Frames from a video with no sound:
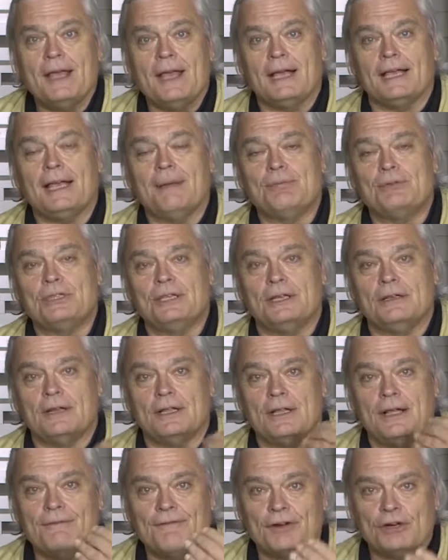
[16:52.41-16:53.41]
It keeps the
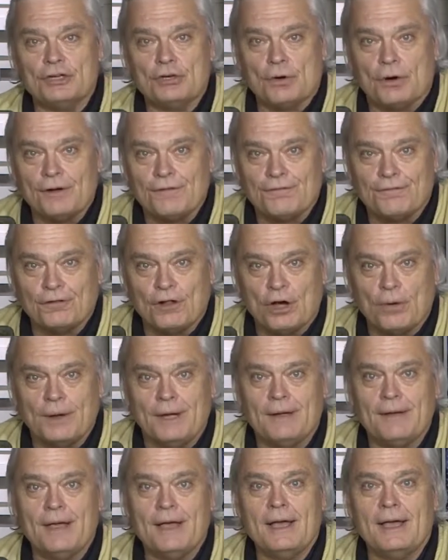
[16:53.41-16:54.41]
inventory
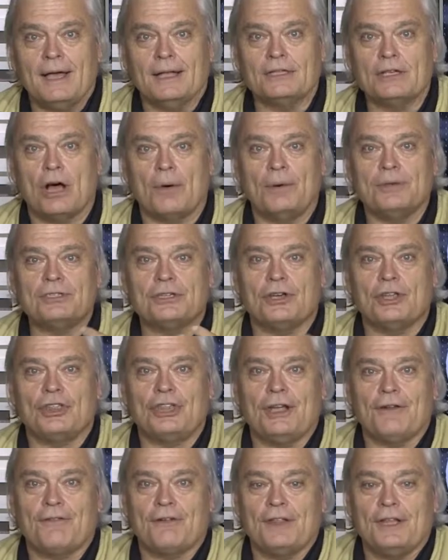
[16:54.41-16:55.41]
flowing. It's always a good
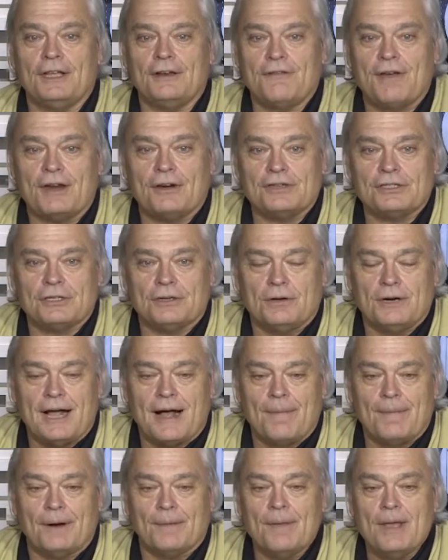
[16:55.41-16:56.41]
thing for the inventors to go
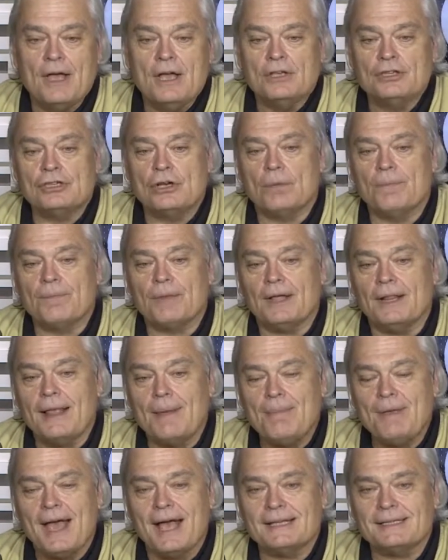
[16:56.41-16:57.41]
down there. So
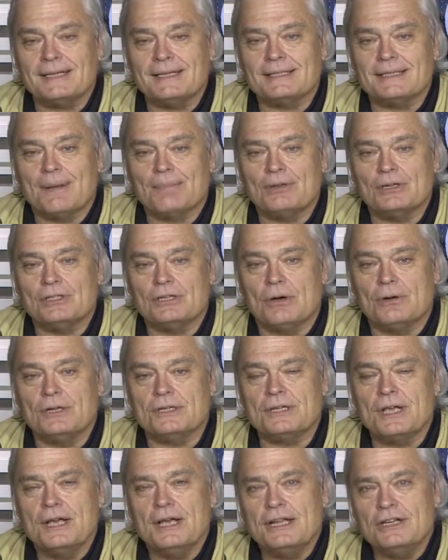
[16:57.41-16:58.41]
let me ask you something,
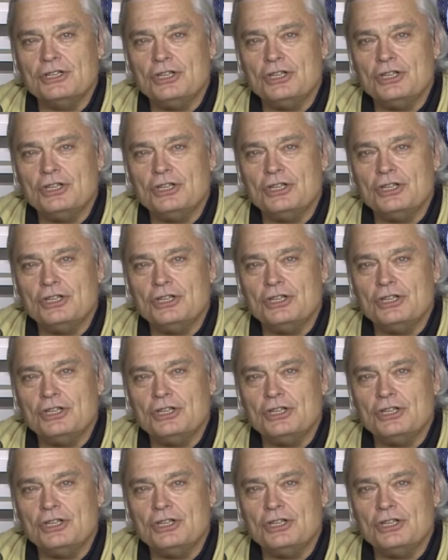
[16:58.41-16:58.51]
Tonis.